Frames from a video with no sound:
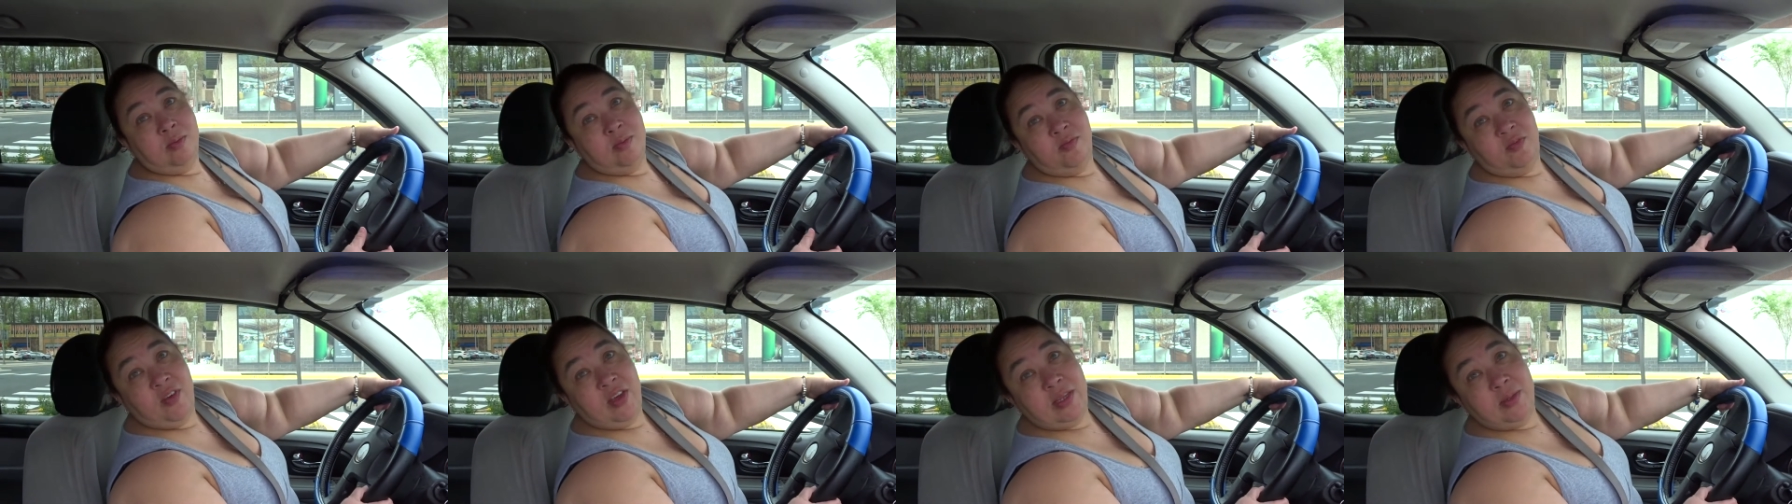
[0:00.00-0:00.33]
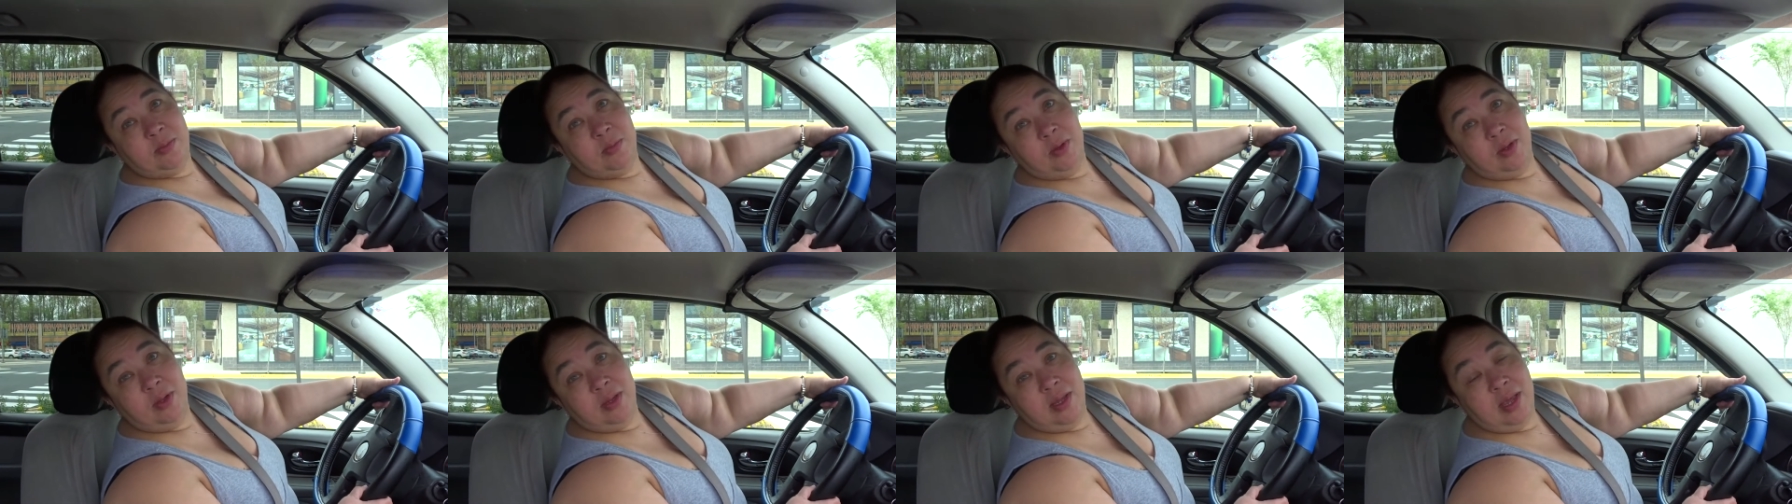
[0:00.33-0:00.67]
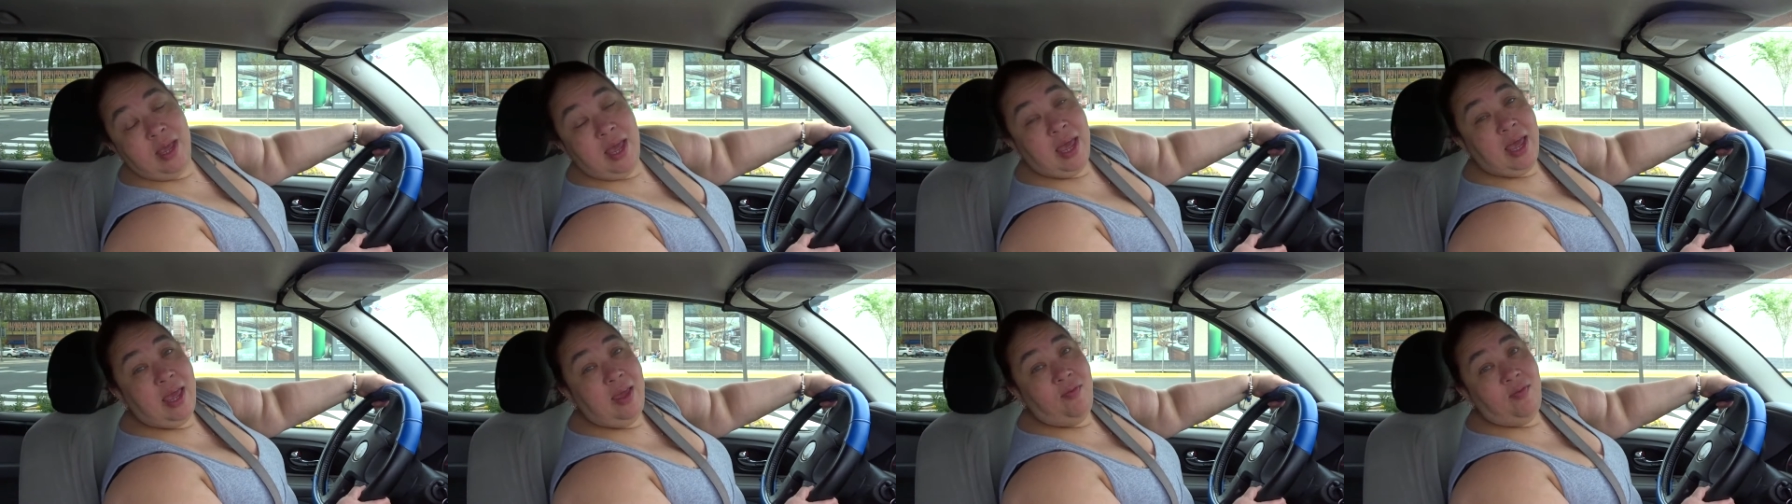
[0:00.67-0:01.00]
Facebook?
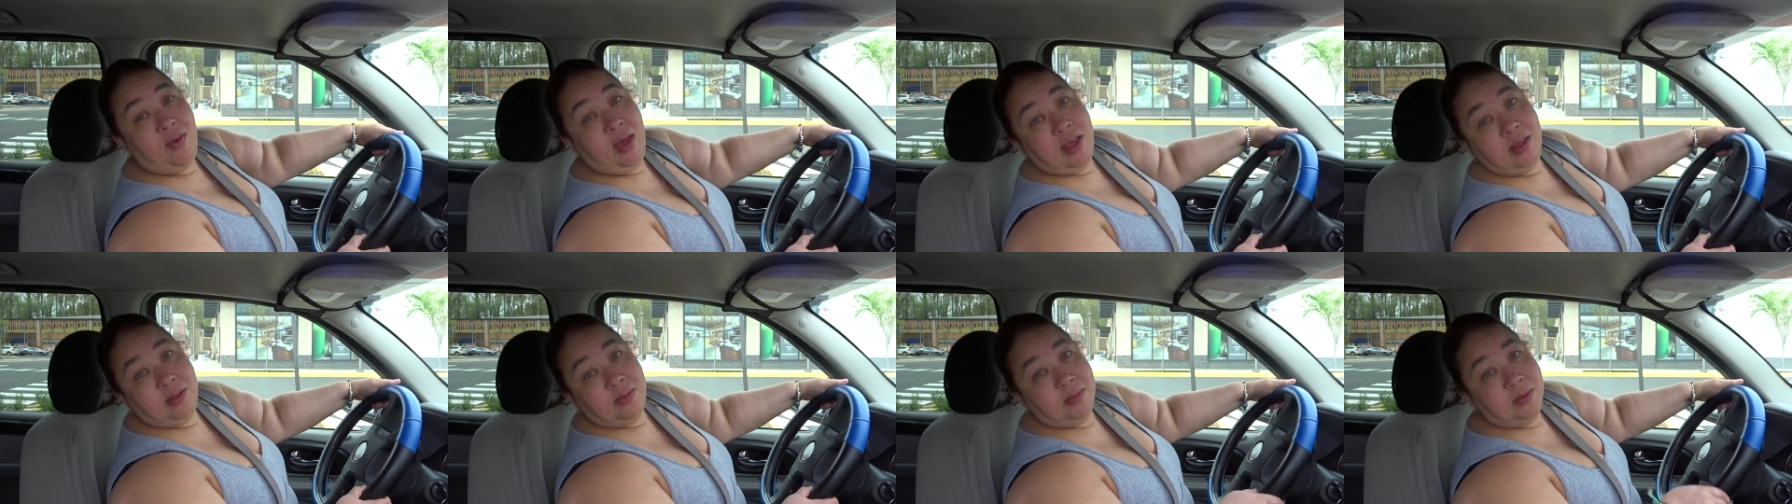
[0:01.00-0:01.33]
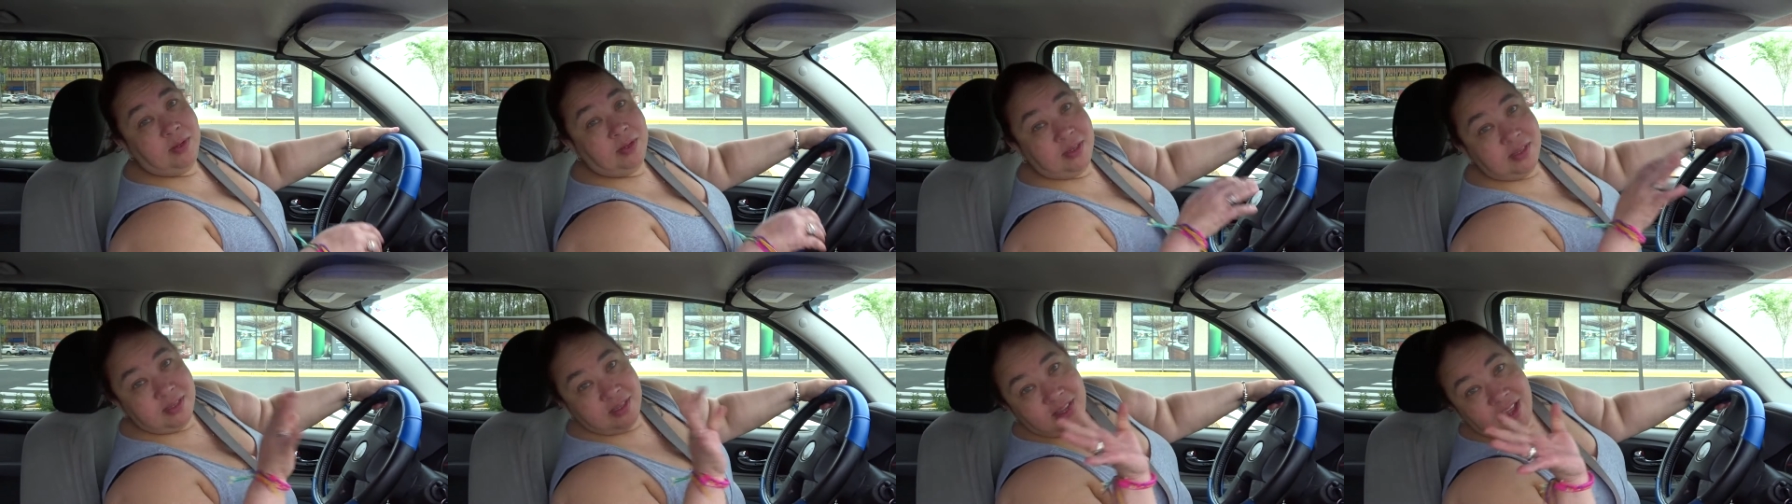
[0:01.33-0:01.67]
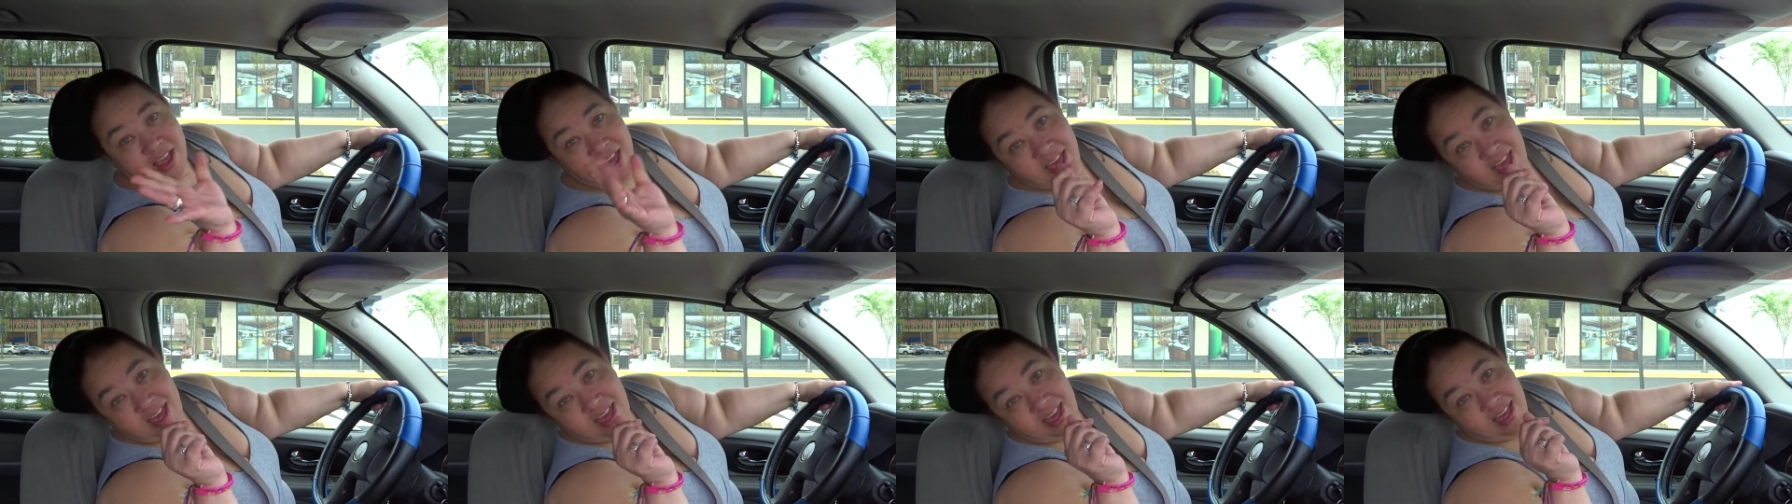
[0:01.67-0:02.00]
Hey Facebook.
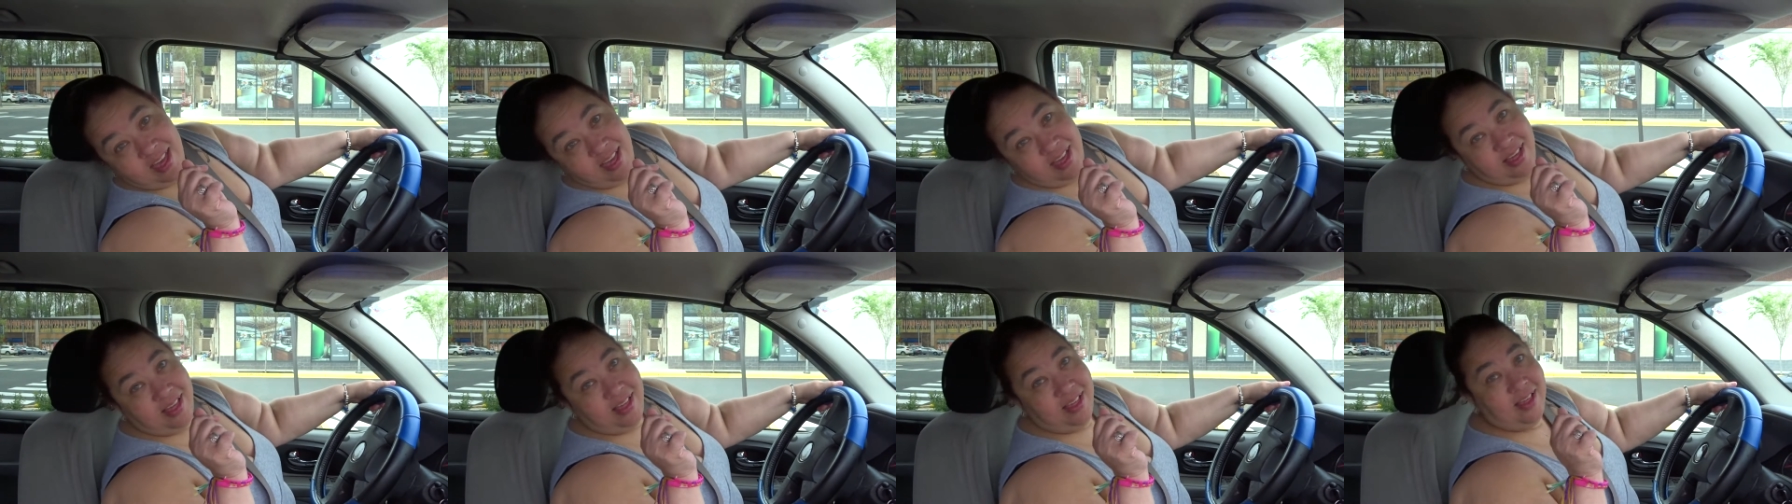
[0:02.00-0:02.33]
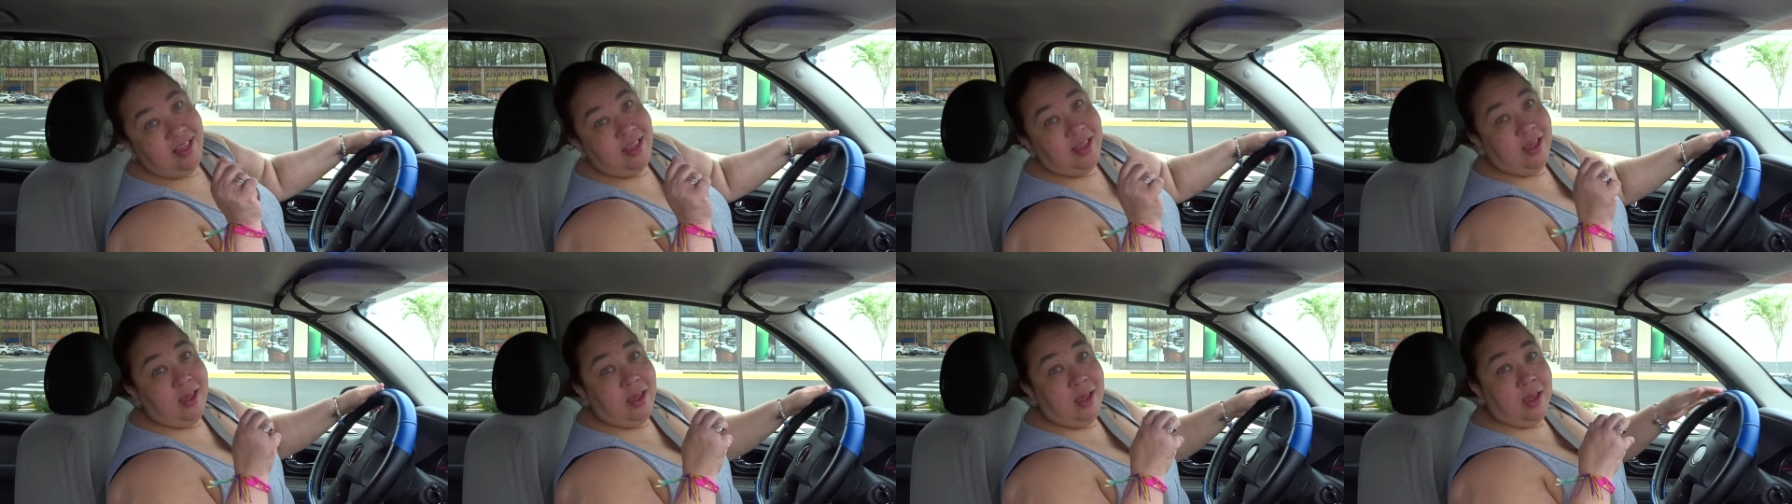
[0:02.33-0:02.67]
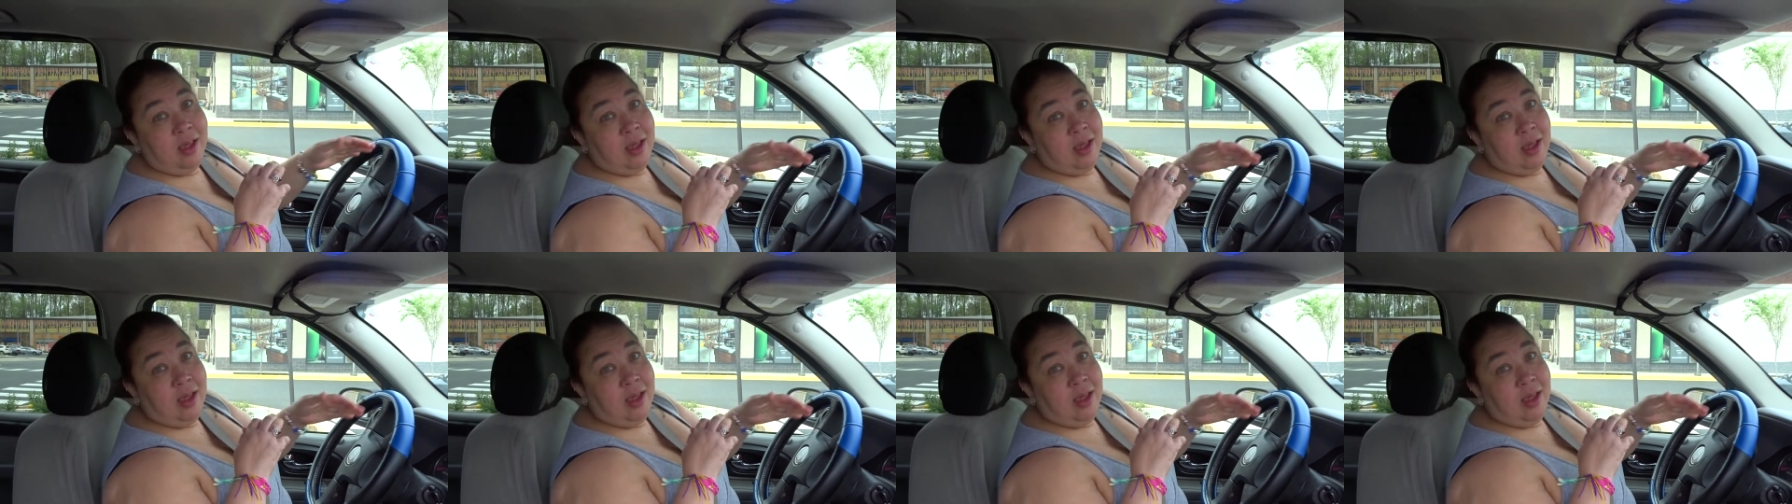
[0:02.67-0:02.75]
Hey. No, we not.